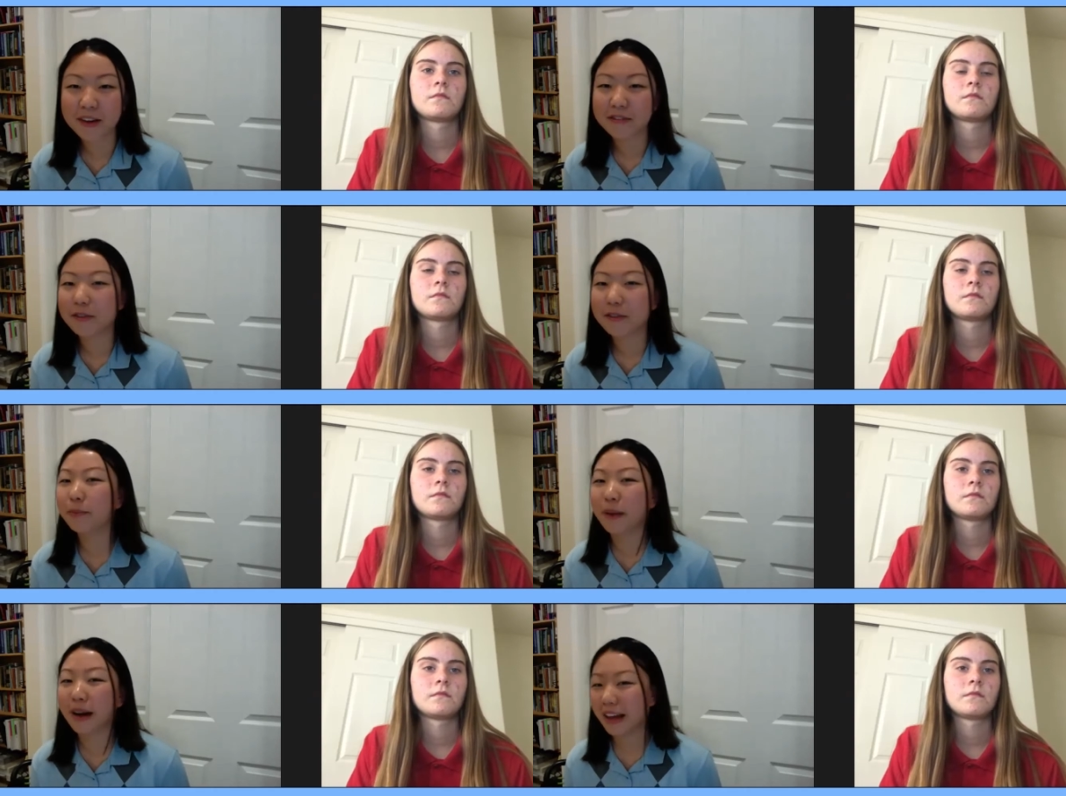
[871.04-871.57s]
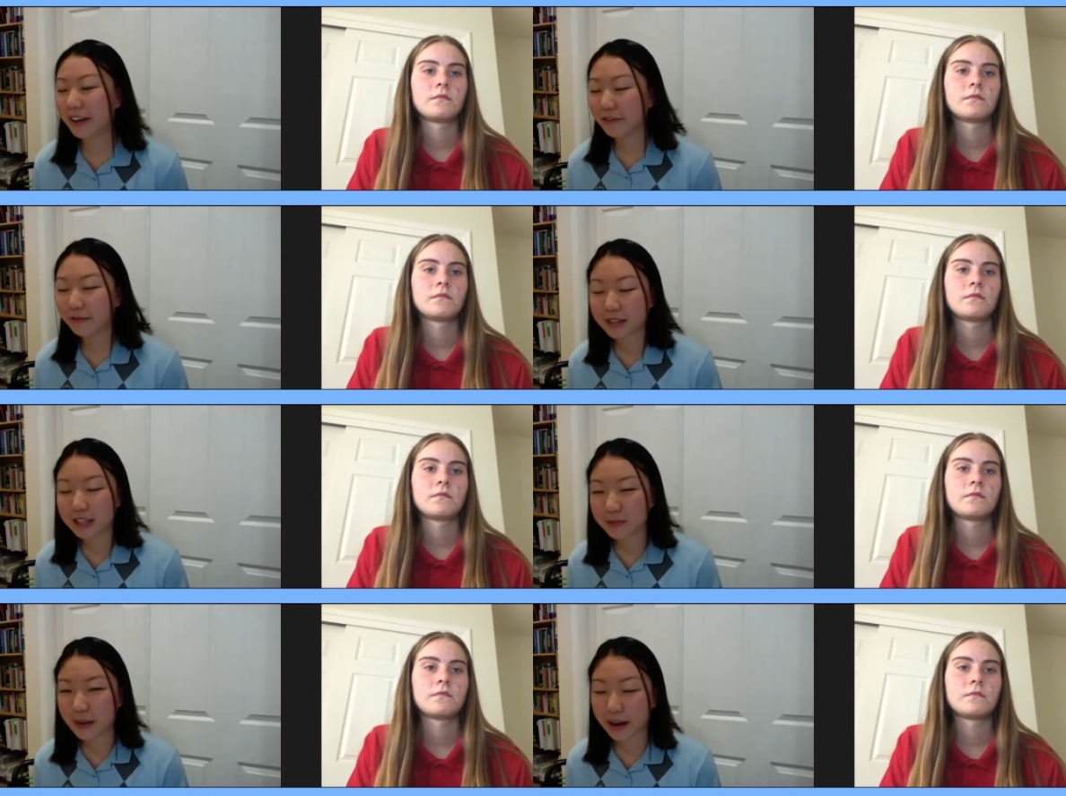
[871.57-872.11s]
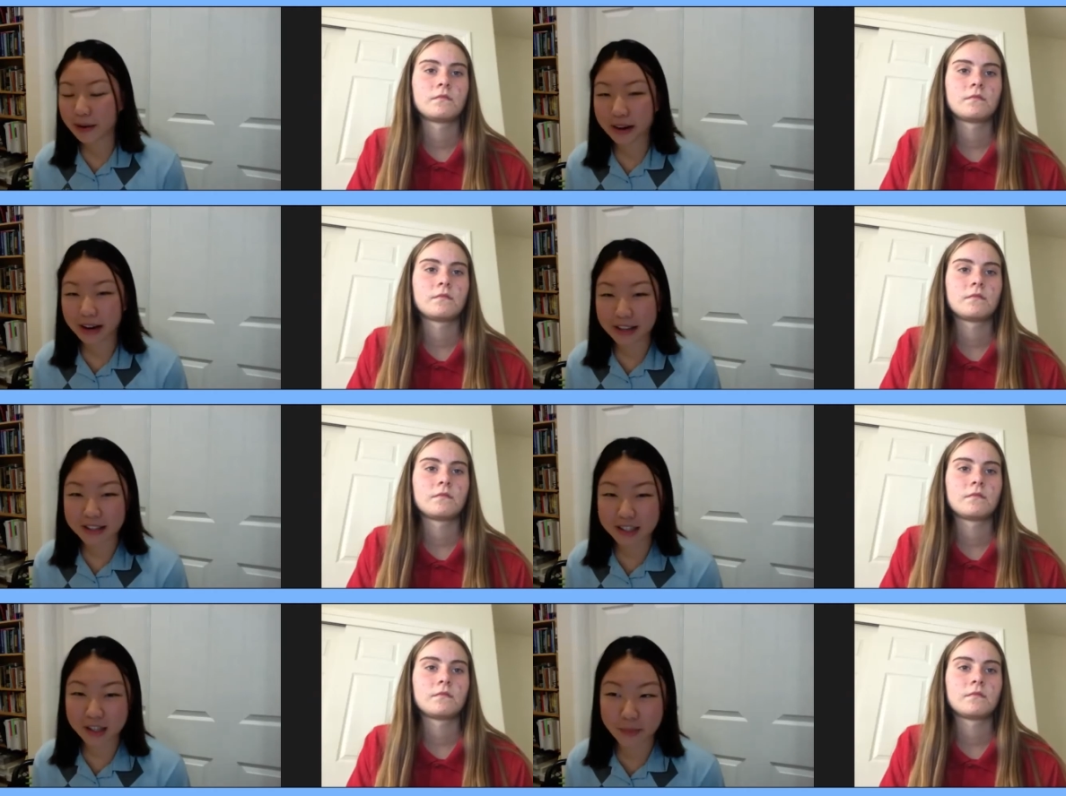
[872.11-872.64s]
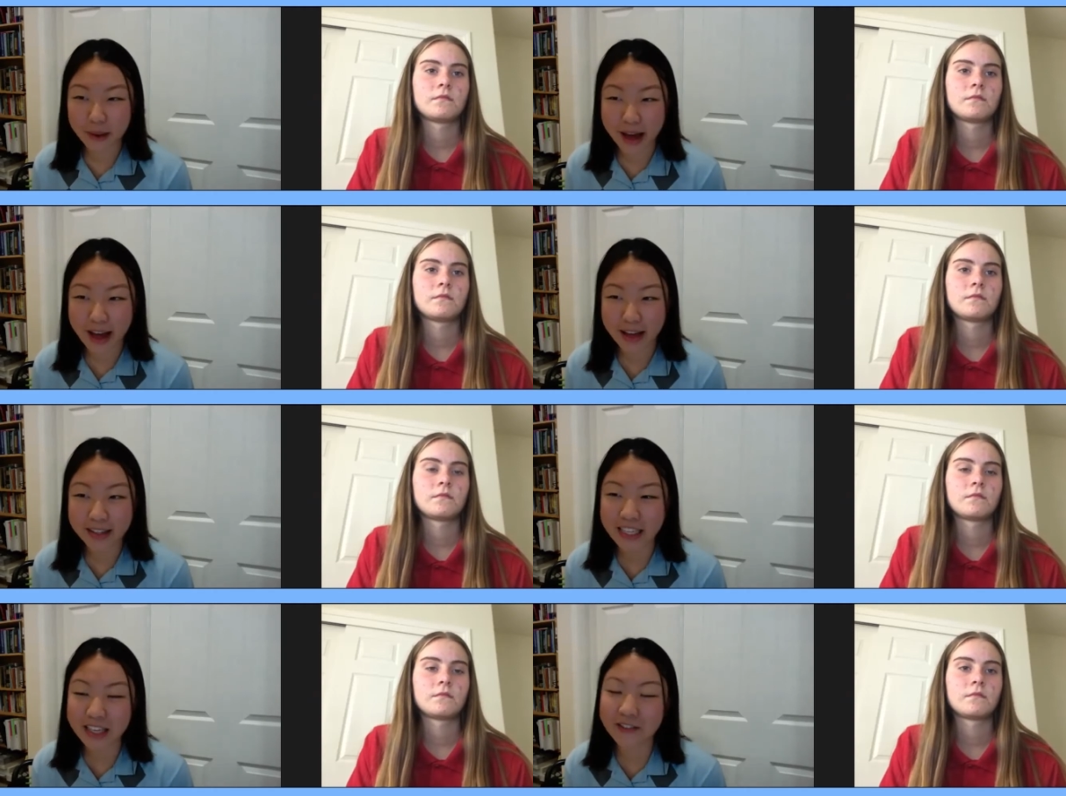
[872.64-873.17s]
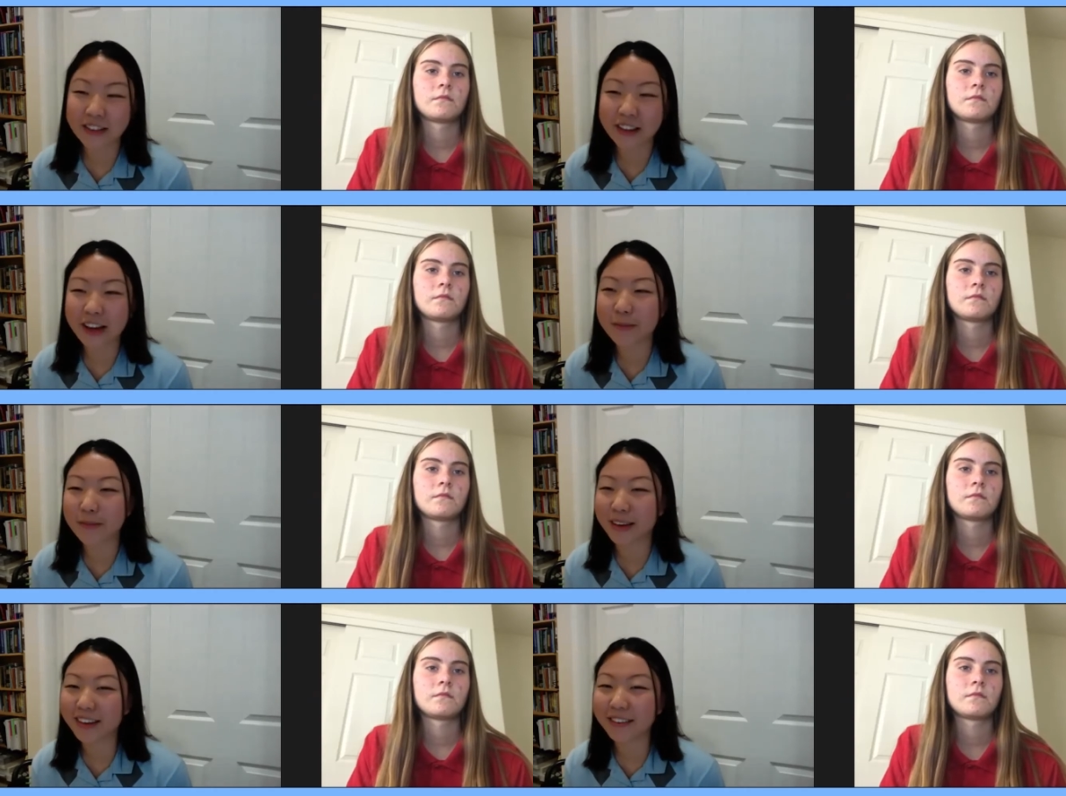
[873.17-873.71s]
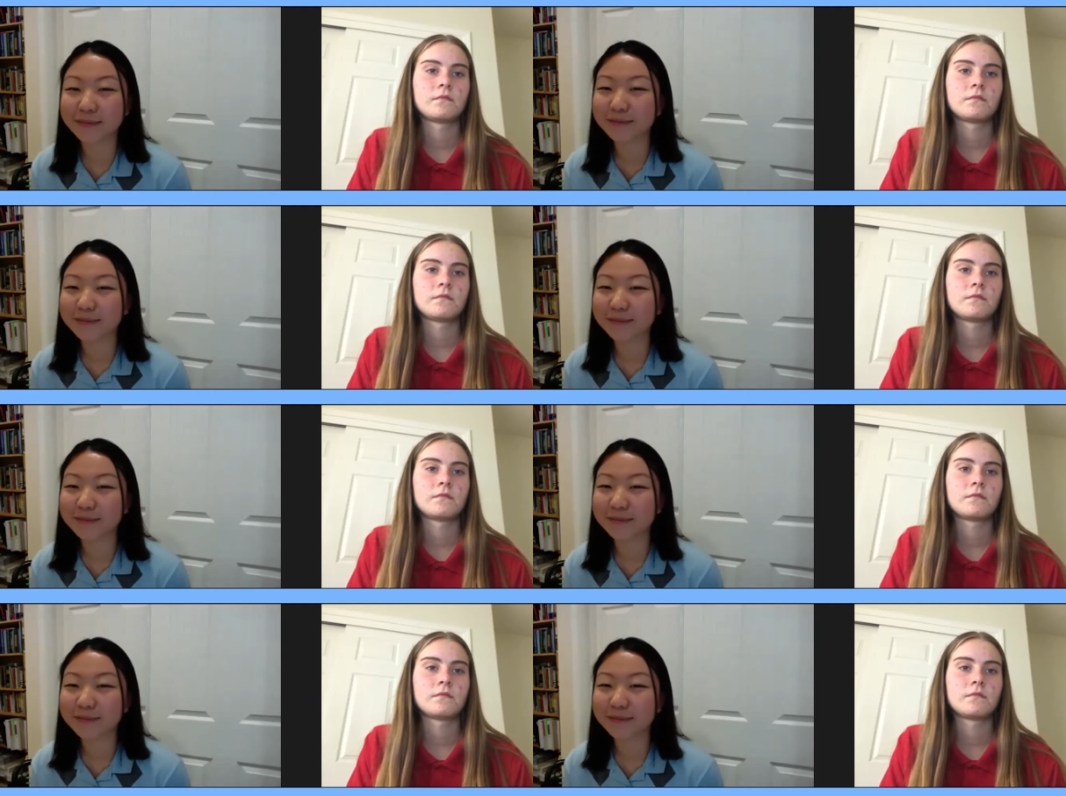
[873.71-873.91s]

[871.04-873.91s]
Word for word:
Speaker 1: from buying from these brands in the past, even though I'm like